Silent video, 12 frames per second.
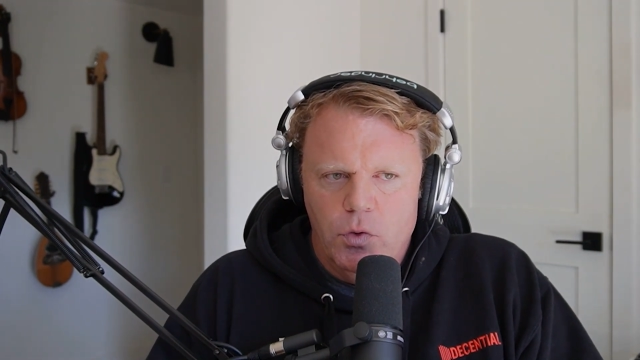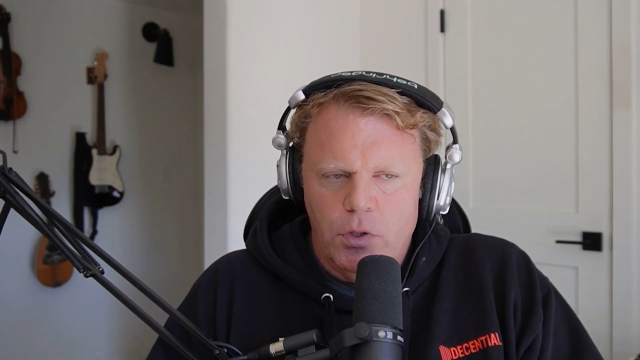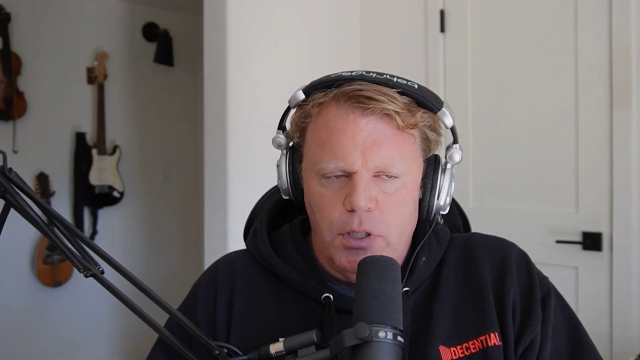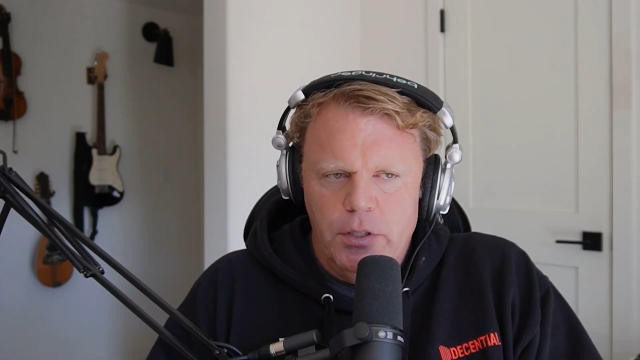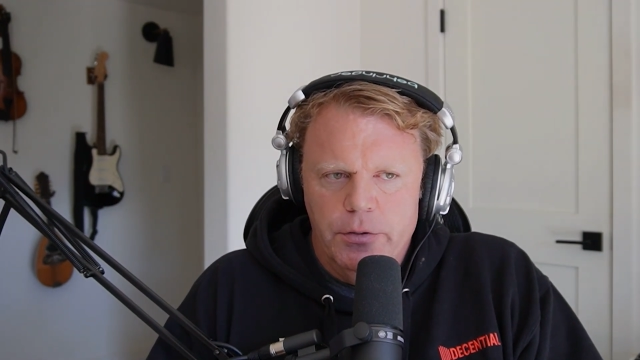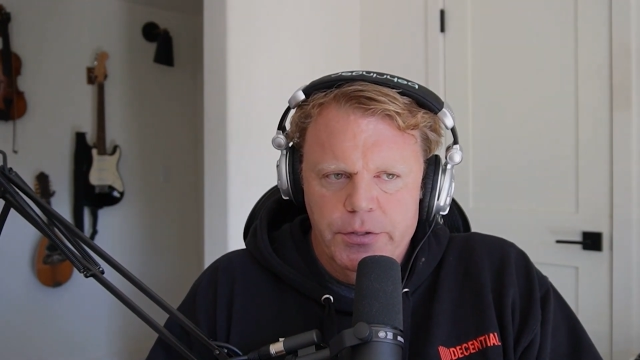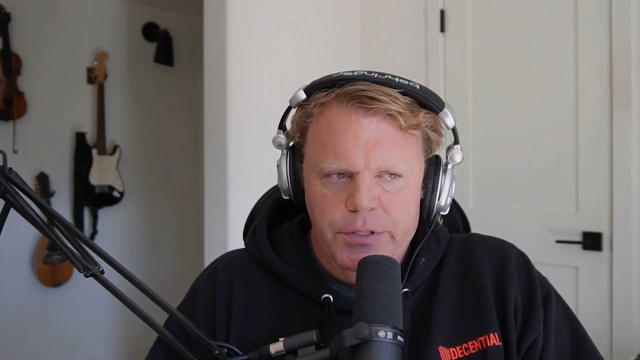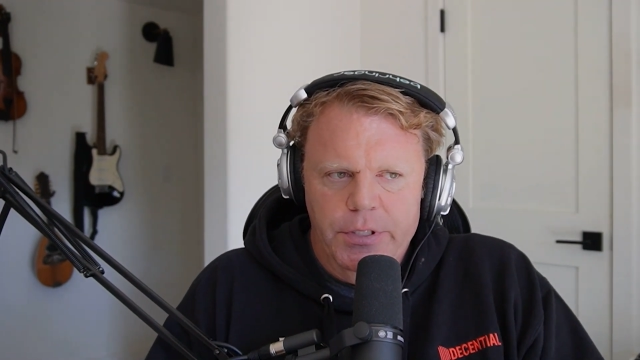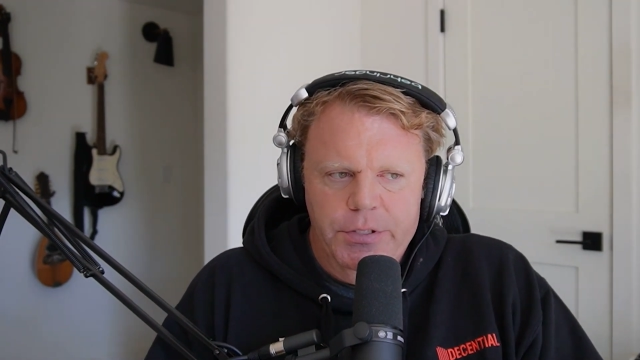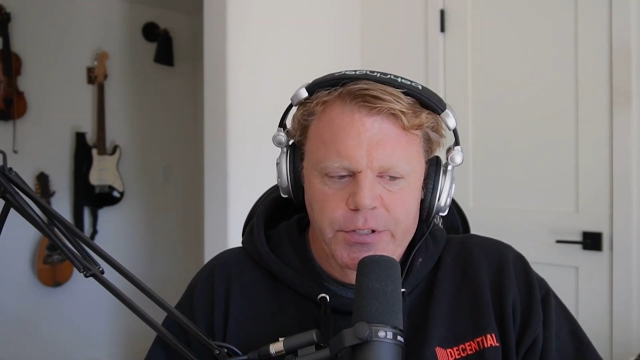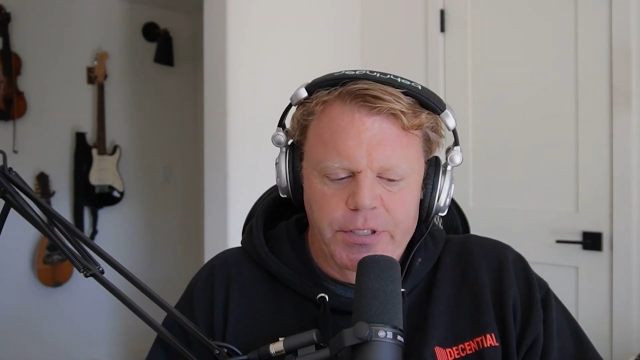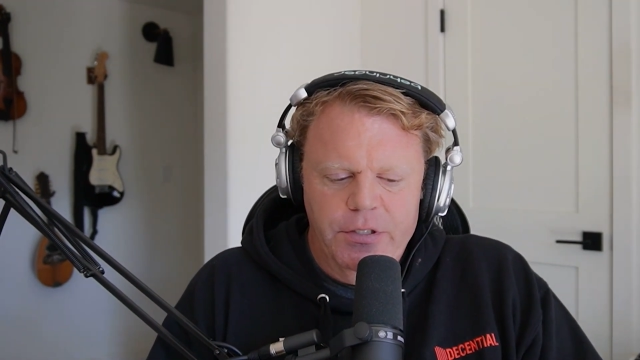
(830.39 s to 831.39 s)
I know it's an
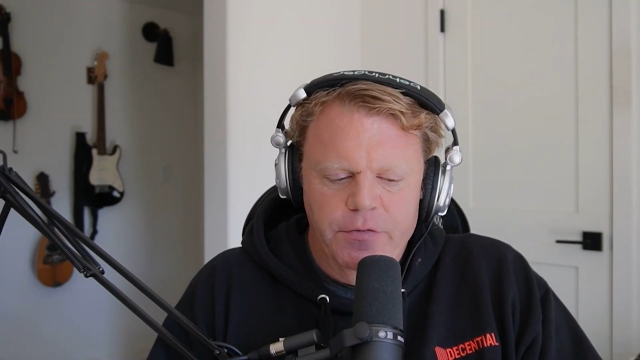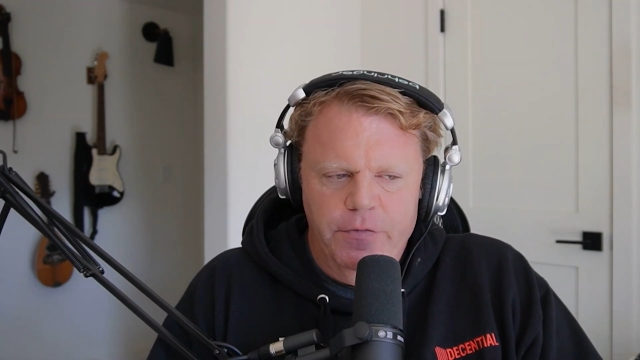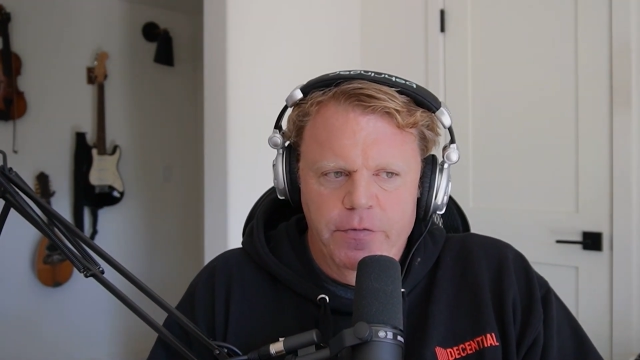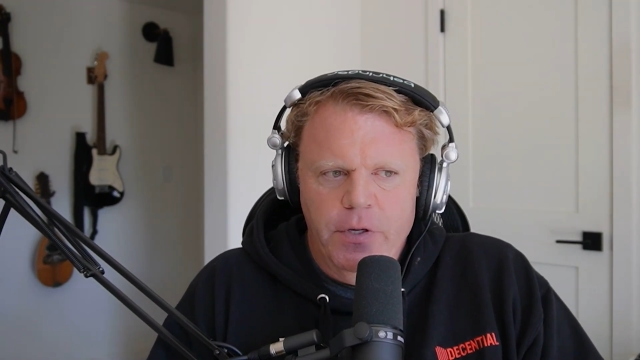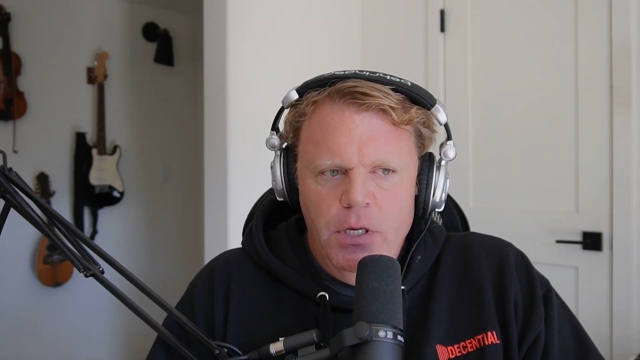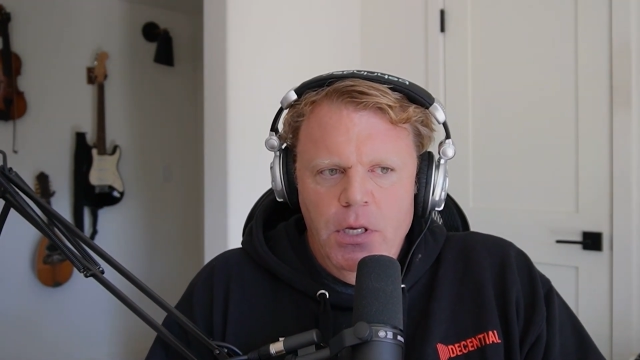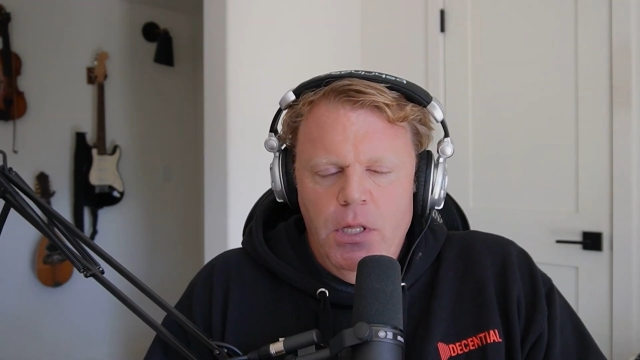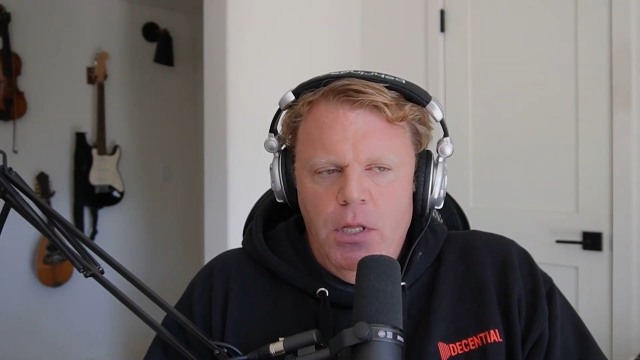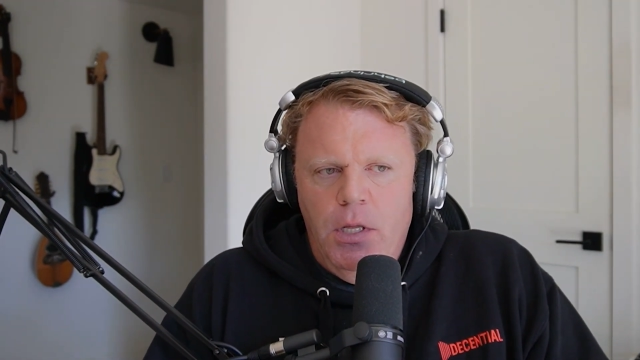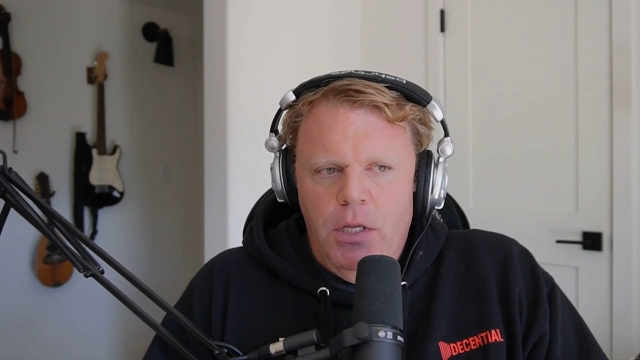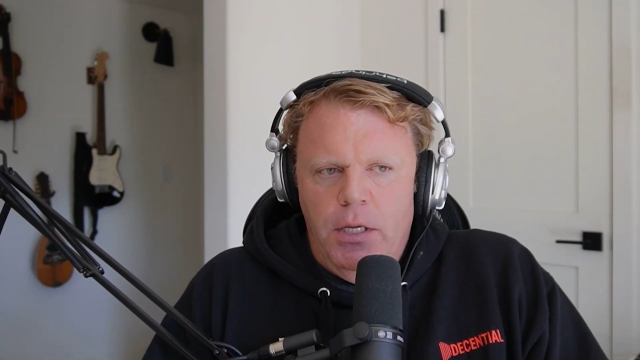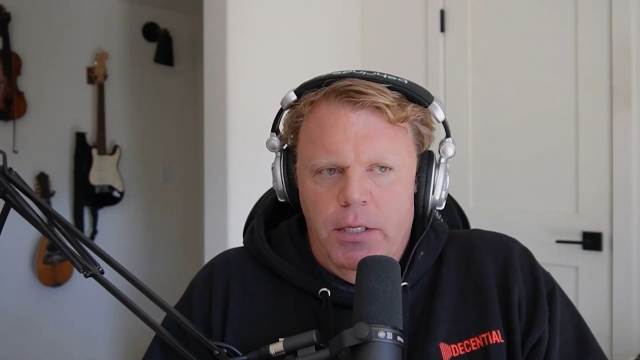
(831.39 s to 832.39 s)
incentive,
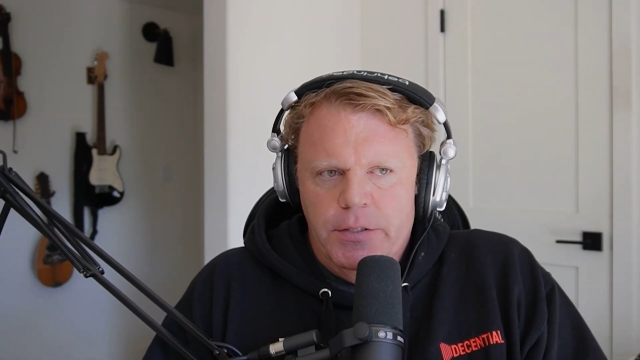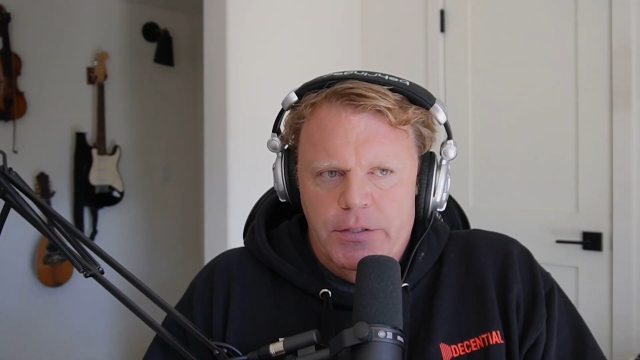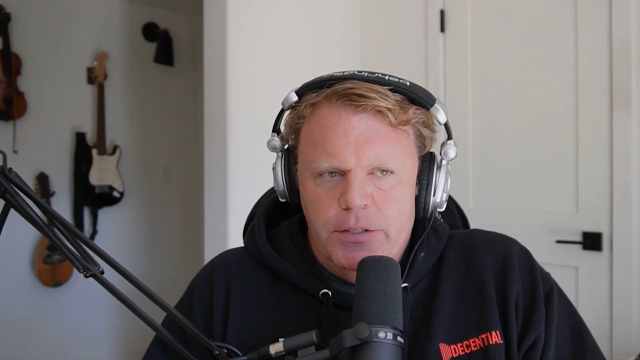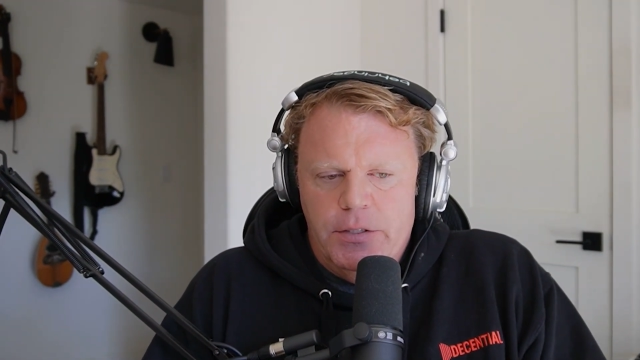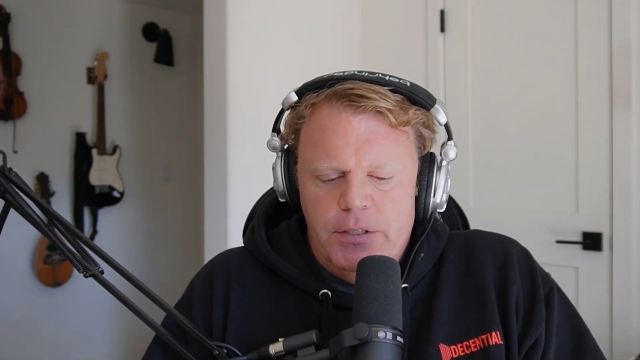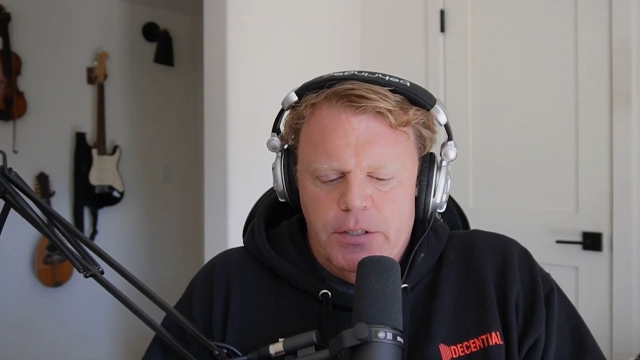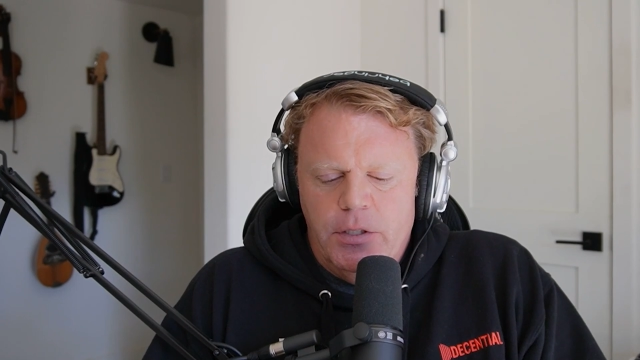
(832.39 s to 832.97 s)
and it